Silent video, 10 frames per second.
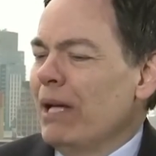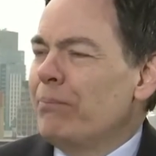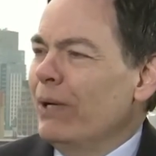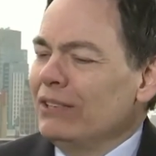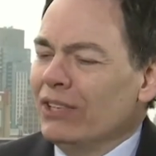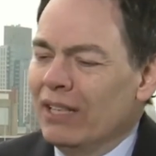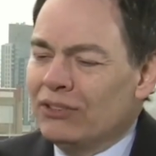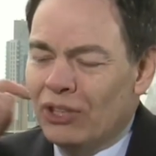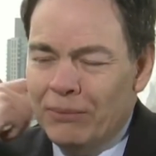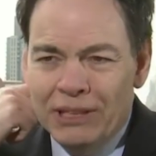I'm not placing it
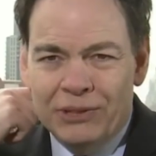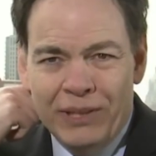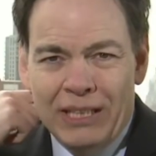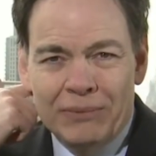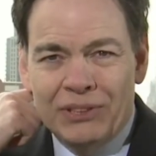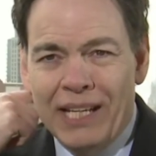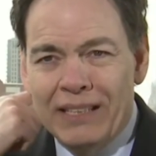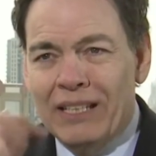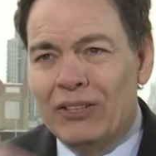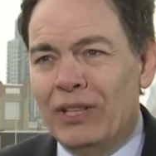at Germany's feet. I'm
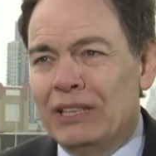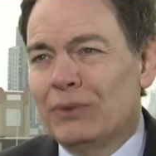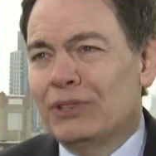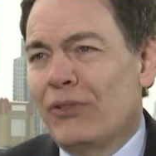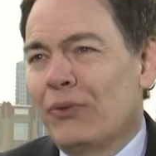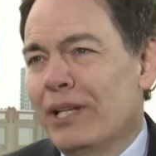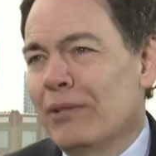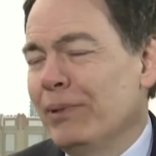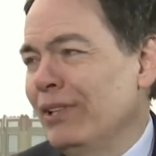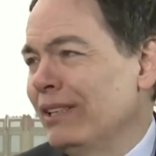saying that Greece was a
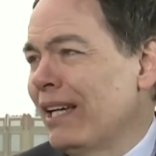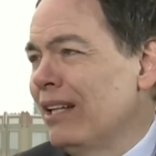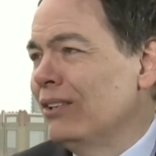$300 billion